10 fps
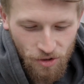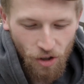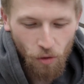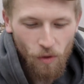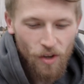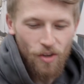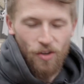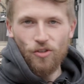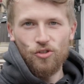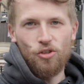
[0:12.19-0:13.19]
So,
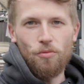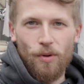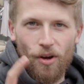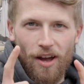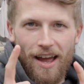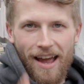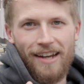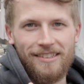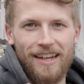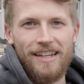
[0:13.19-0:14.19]
super
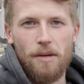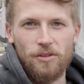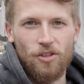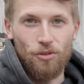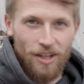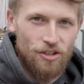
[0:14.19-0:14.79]
exciting episode,